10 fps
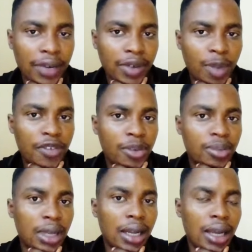Apart from
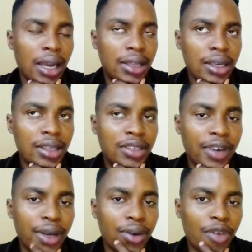that, I think it's
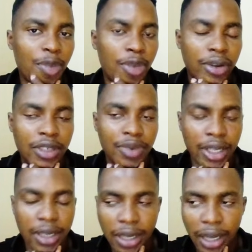very good for
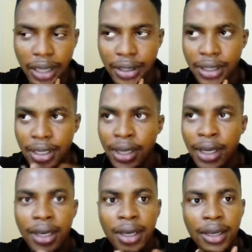productivity, and
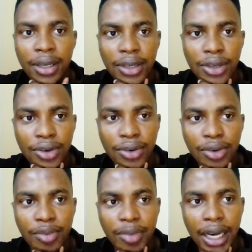you
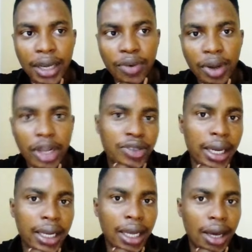might want to try
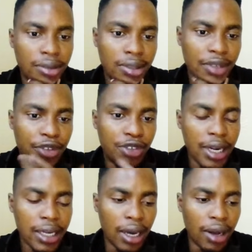it out. If you try
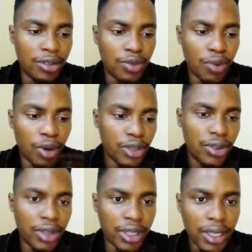it out, what do you
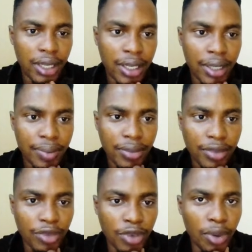think?
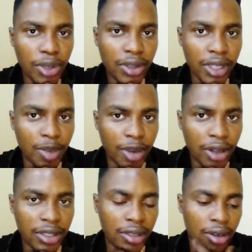What would you think about
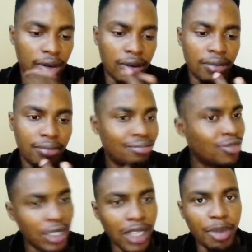it? Or
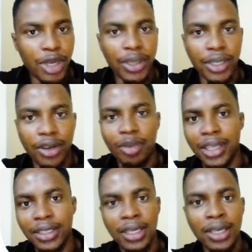just let me know in the comments.